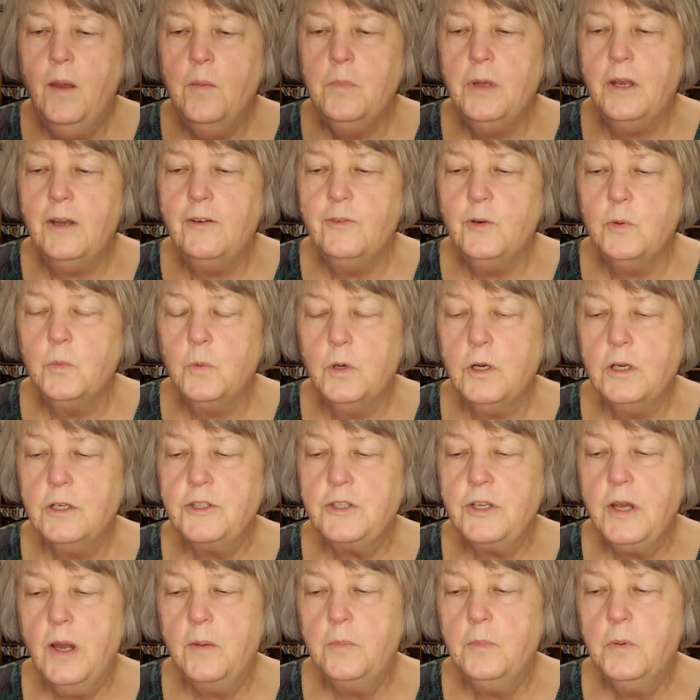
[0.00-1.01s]
But if a
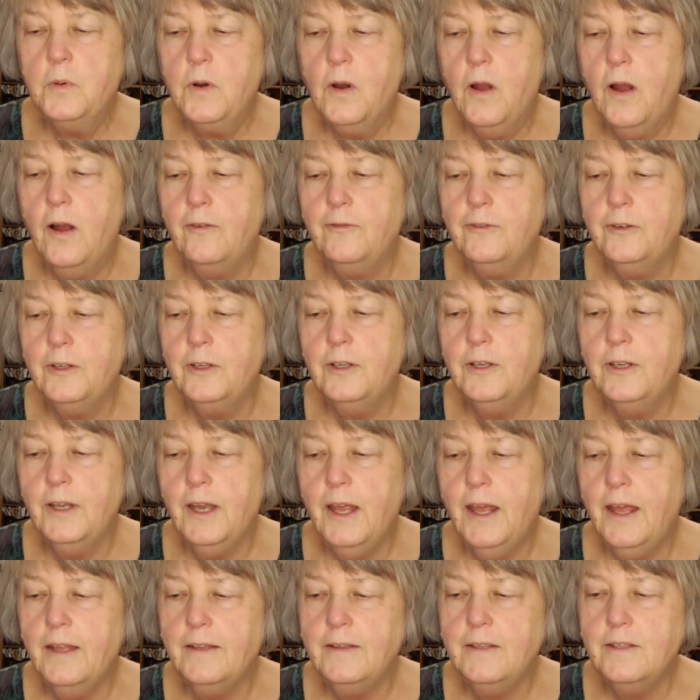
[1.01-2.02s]
workshop were offered and
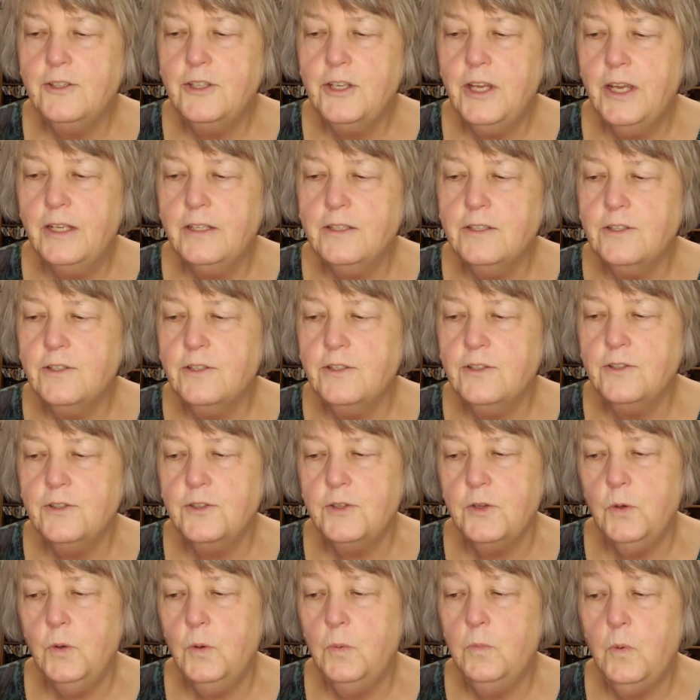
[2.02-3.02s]
I had the chance to
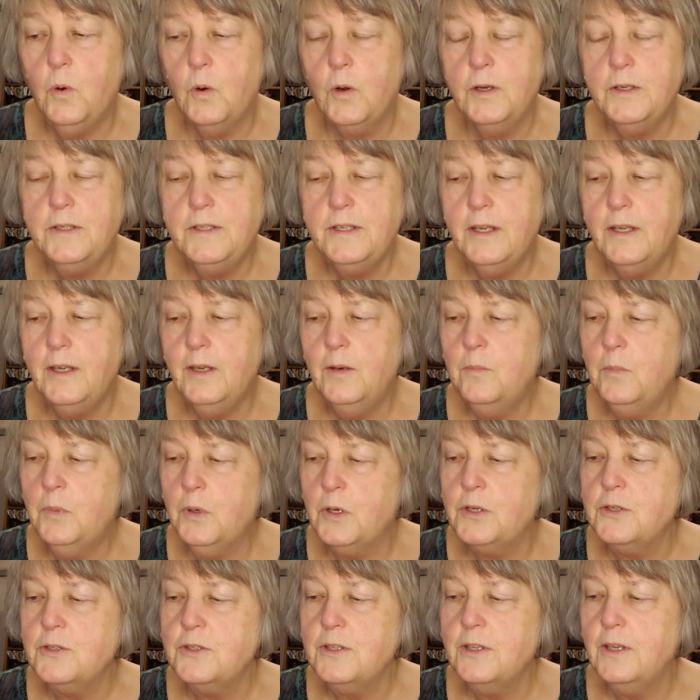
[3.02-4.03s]
Zoom or attend in
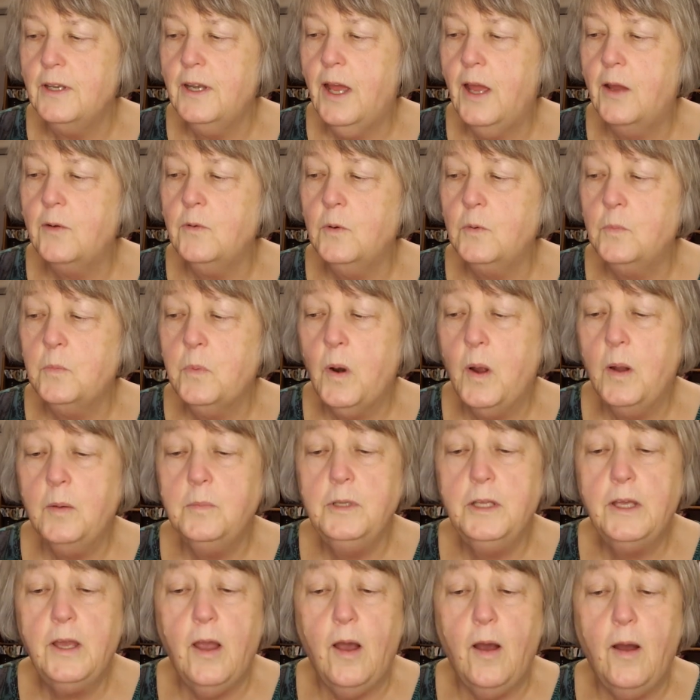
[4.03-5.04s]
person, I would
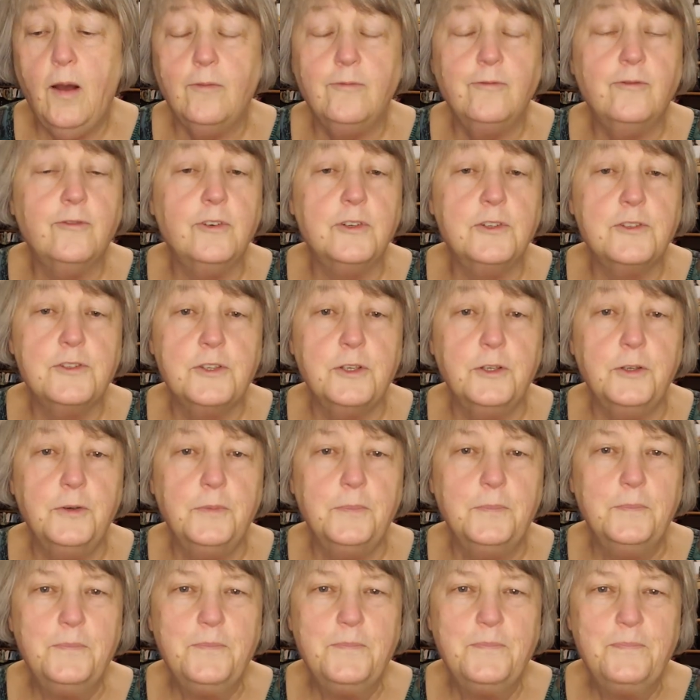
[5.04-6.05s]
probably opt for
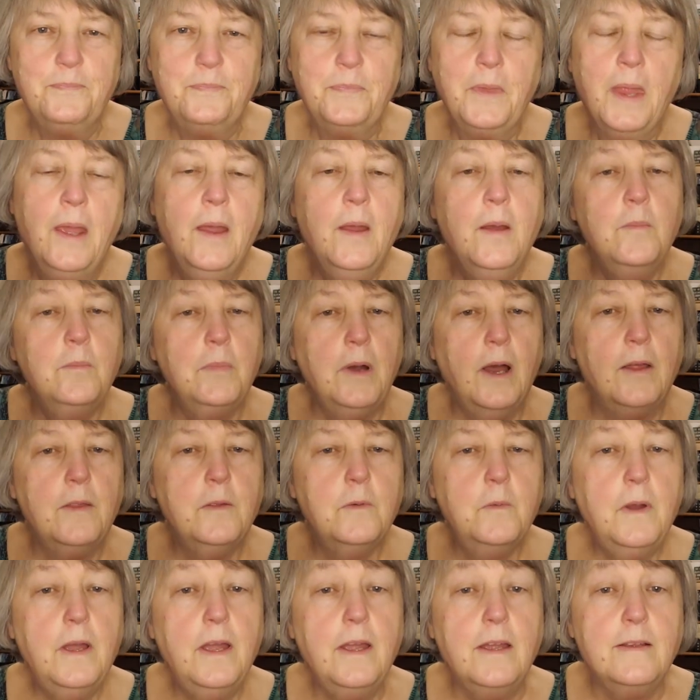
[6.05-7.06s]
Zoom. By
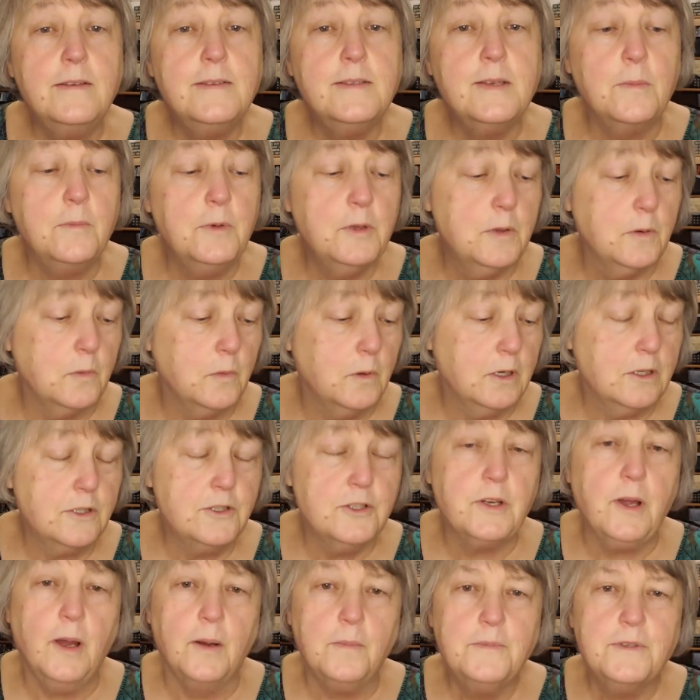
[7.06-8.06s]
the way, some of the
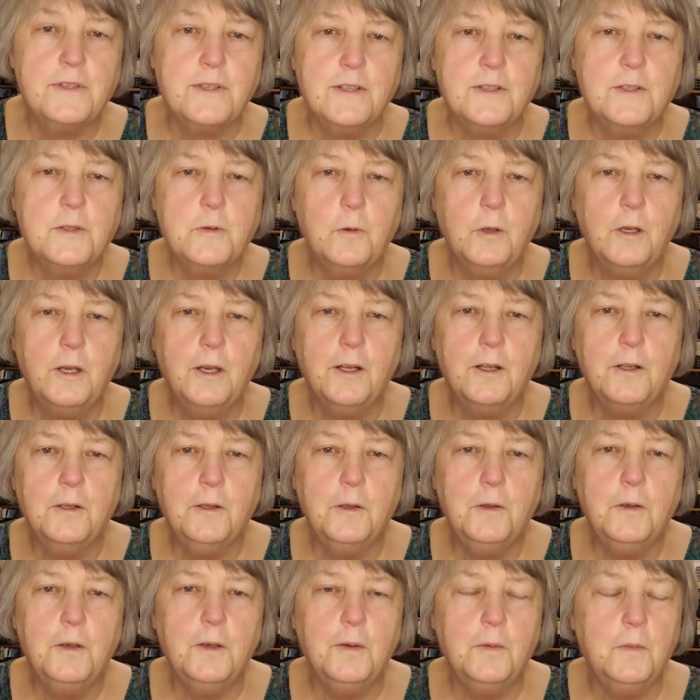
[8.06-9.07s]
workshops, this one
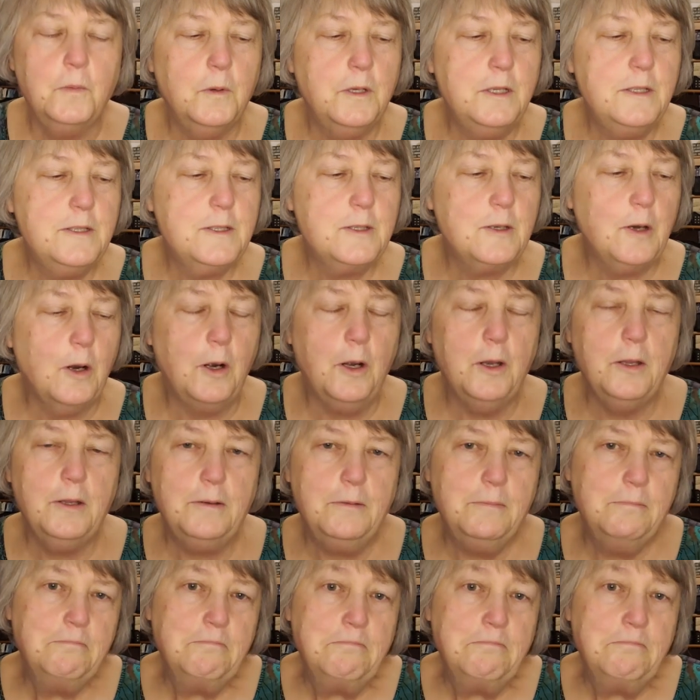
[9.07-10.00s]
included, we started